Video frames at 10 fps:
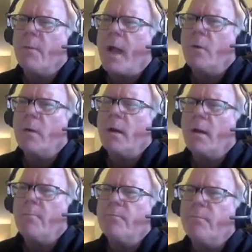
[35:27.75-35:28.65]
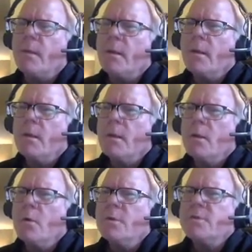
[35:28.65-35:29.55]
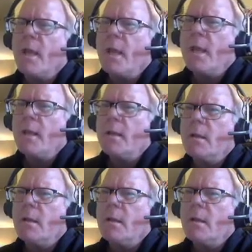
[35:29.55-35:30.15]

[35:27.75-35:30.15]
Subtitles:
about who is a